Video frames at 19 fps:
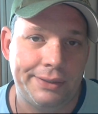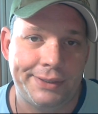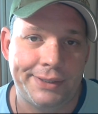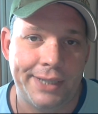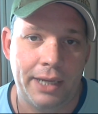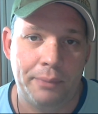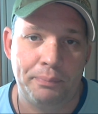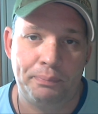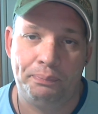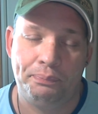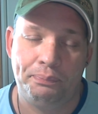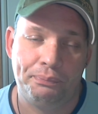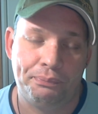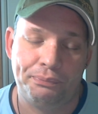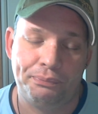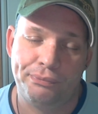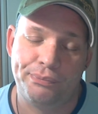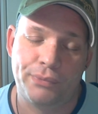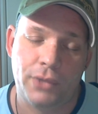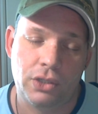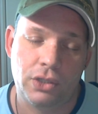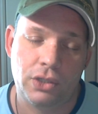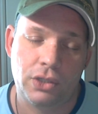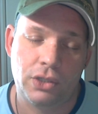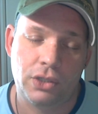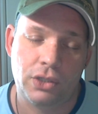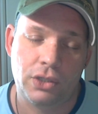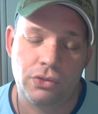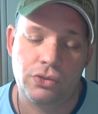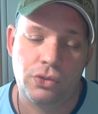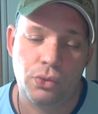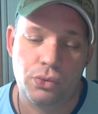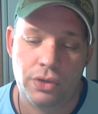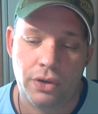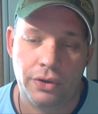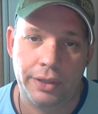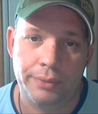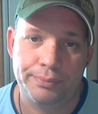the same. So
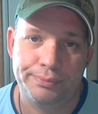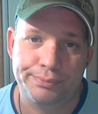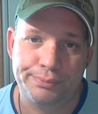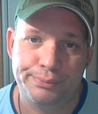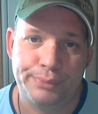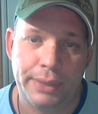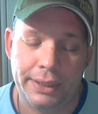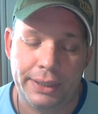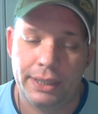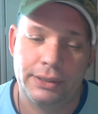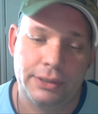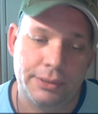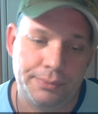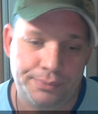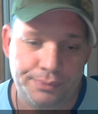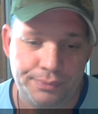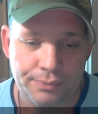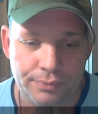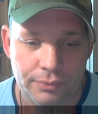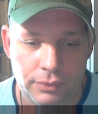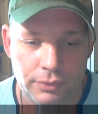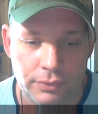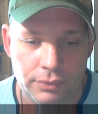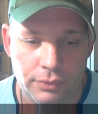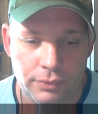sorry, guys.